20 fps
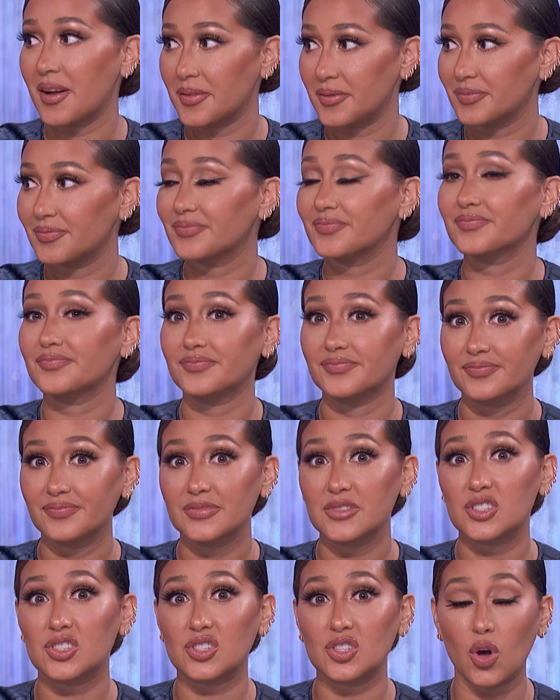Oh.
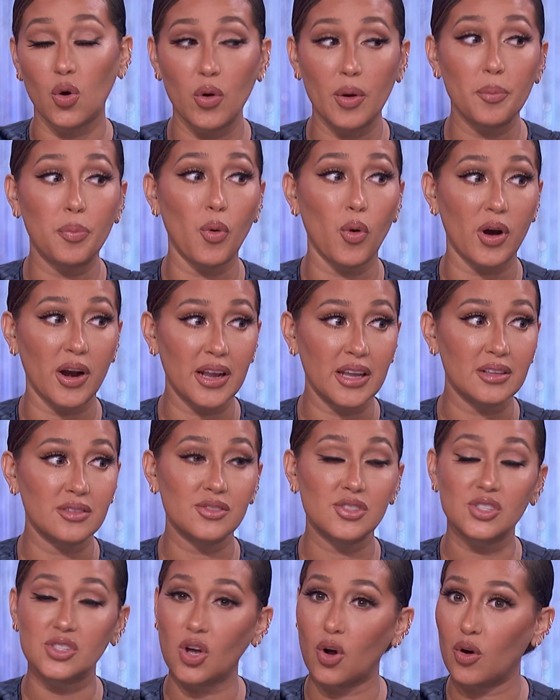Wow. So important.
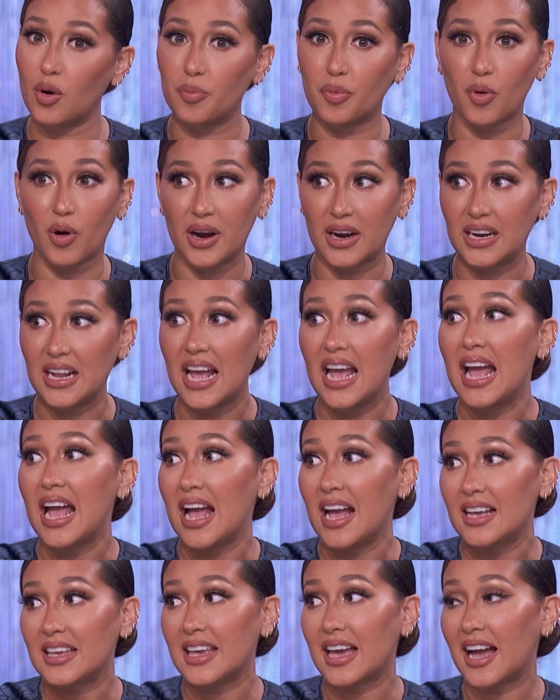So important.
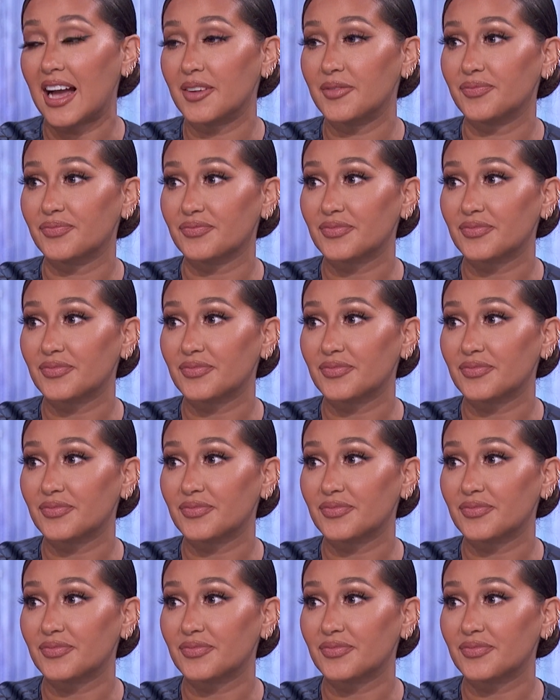Yeah.